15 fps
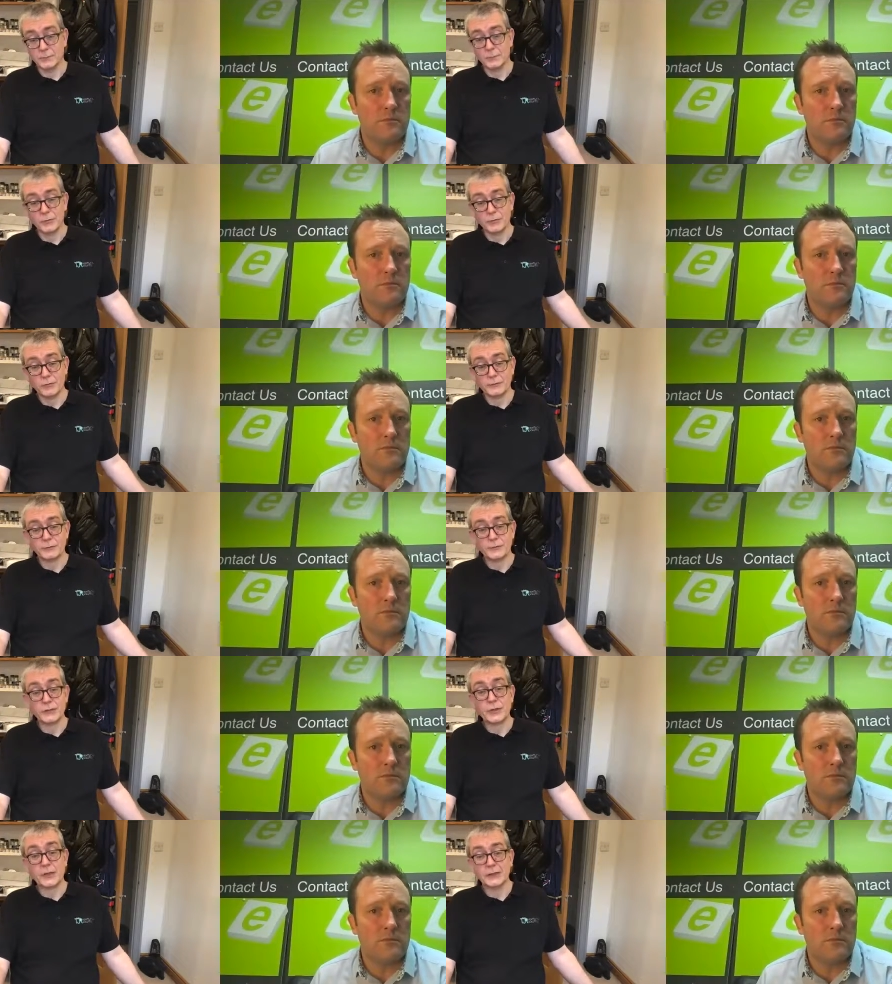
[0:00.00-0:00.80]
Speaker 1: more of a
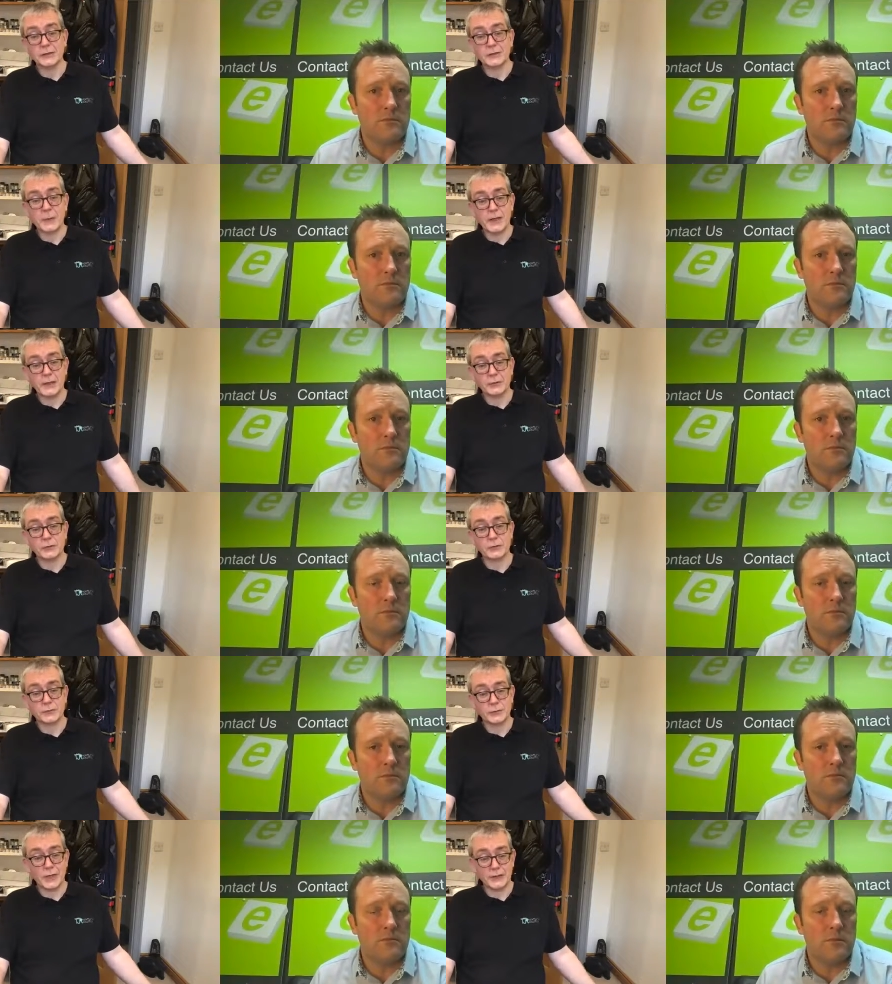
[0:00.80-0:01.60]
visual
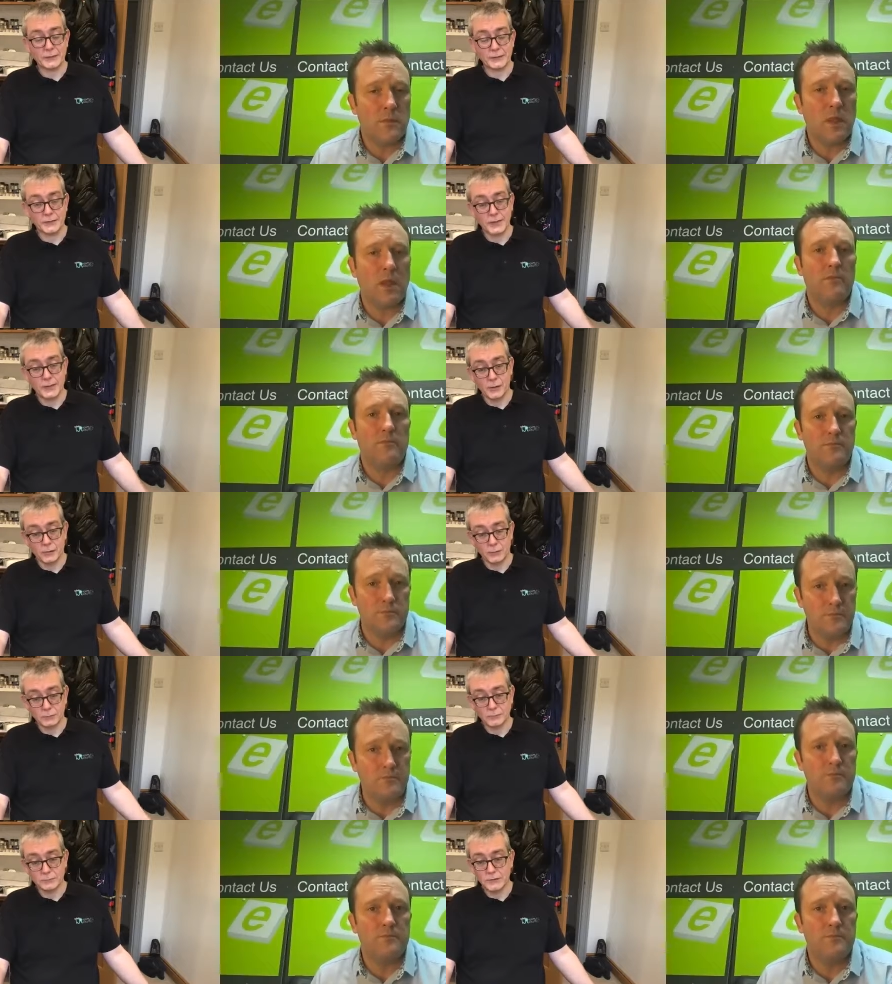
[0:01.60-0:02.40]
inspection, check that they're
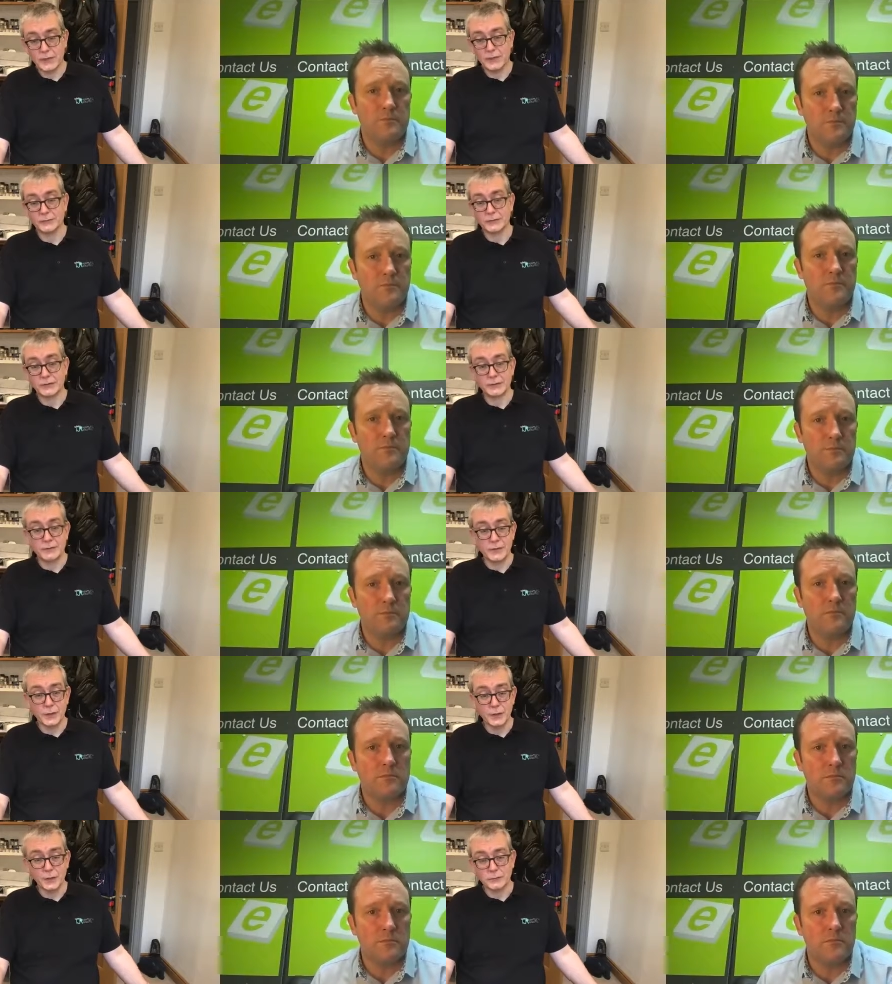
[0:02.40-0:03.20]
not covered
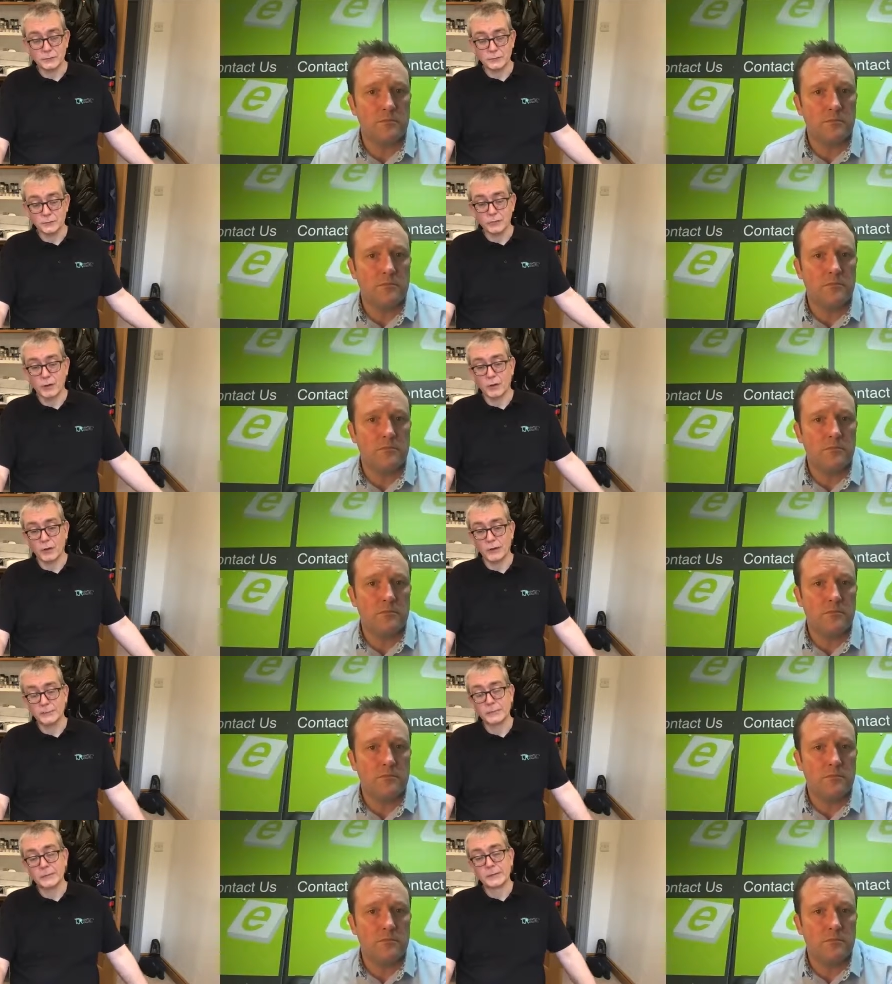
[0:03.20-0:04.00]
in dirt and
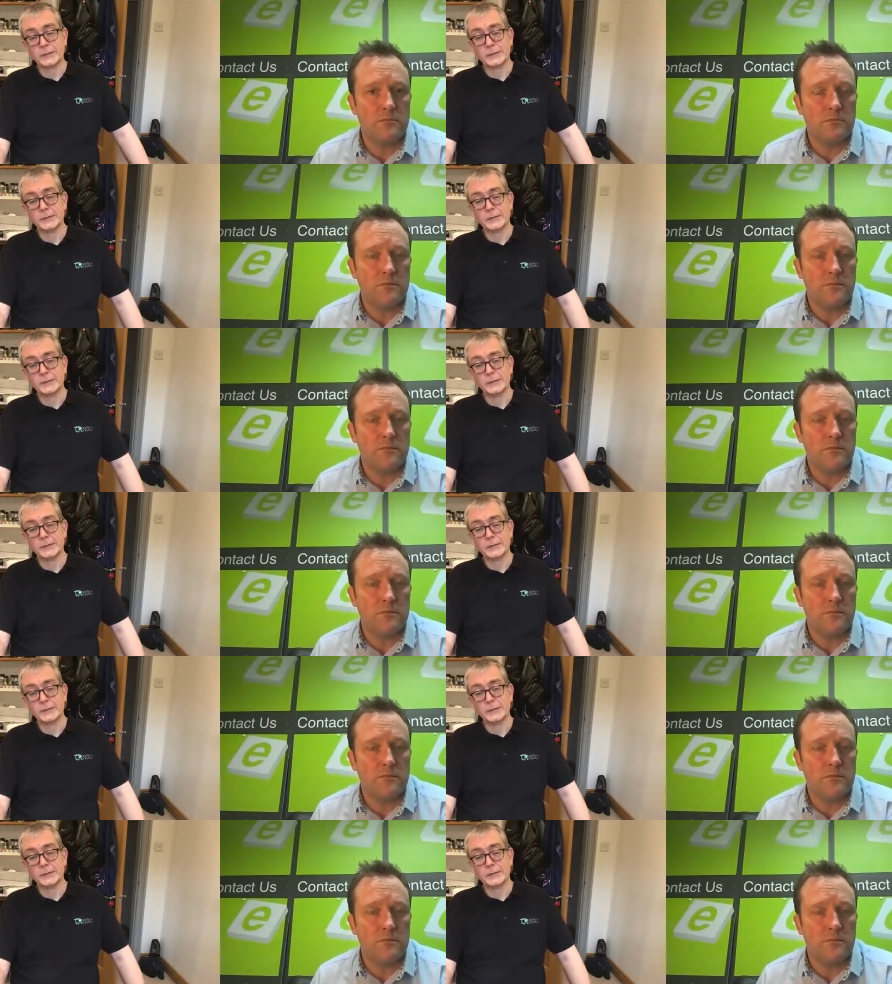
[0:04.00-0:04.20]
grime.